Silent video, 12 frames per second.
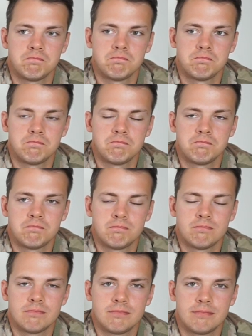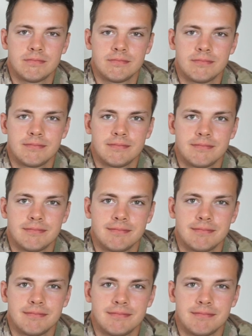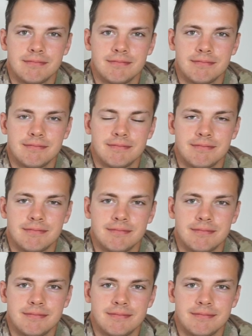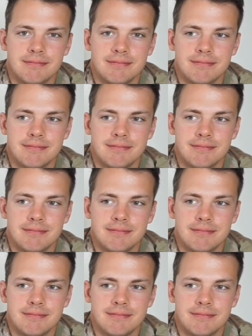(silent)